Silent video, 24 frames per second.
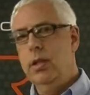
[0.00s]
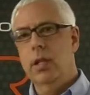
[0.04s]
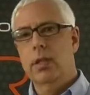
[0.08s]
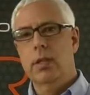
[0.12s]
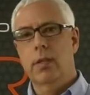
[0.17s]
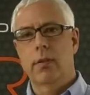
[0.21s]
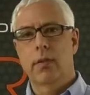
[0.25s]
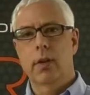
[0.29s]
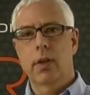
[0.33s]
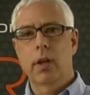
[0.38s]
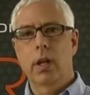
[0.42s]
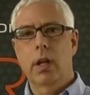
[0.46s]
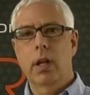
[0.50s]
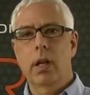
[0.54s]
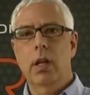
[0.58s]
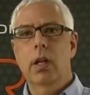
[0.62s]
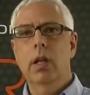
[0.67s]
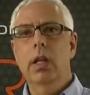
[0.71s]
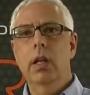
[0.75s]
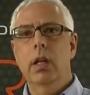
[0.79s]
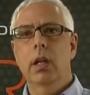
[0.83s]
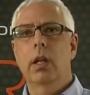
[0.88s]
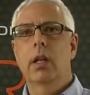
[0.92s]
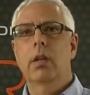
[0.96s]
has a very
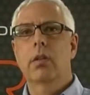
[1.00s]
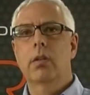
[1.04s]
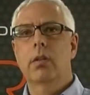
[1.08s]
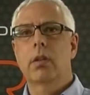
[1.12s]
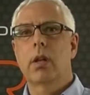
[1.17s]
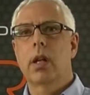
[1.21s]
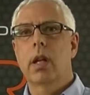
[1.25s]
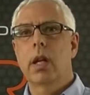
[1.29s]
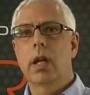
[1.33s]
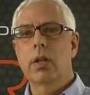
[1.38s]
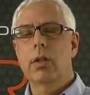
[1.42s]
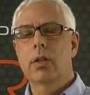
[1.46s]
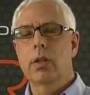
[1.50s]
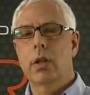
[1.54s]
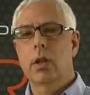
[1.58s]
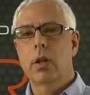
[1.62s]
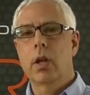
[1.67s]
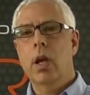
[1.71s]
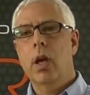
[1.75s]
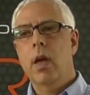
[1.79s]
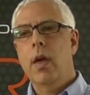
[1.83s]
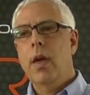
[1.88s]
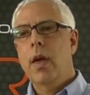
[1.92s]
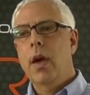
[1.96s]
clean
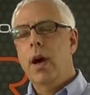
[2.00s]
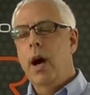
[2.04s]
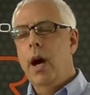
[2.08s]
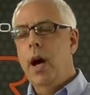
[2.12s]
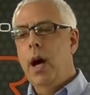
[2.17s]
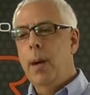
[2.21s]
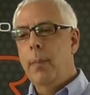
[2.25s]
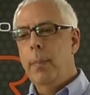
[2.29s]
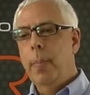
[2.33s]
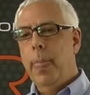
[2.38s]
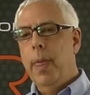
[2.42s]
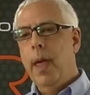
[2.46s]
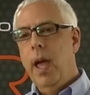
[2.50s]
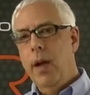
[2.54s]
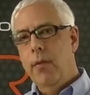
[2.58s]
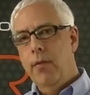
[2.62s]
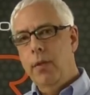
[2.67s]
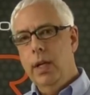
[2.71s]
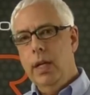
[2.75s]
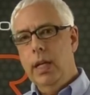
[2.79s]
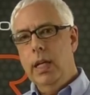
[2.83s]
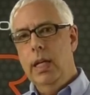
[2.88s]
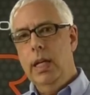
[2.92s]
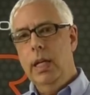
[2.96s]
installation.
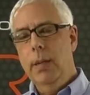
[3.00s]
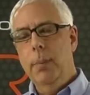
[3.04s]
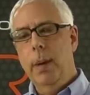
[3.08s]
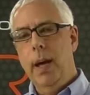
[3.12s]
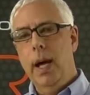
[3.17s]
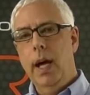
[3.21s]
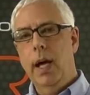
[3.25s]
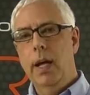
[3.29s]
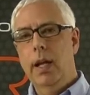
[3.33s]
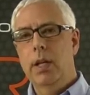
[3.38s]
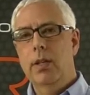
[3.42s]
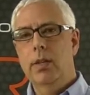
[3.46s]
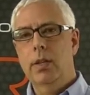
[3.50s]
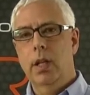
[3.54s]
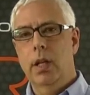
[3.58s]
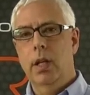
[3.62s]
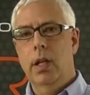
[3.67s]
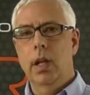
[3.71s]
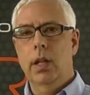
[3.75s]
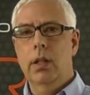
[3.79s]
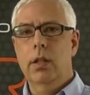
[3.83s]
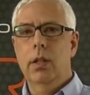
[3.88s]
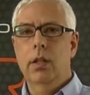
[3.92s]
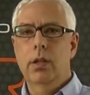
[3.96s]
Every keypad is
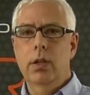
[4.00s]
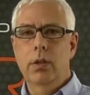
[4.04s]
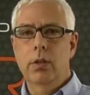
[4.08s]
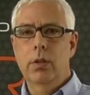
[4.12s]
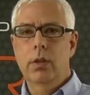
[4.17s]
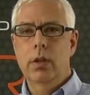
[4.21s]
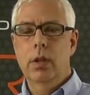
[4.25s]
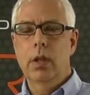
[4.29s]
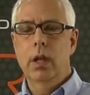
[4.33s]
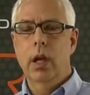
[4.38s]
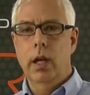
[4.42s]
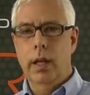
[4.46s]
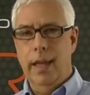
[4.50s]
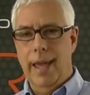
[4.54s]
connected using a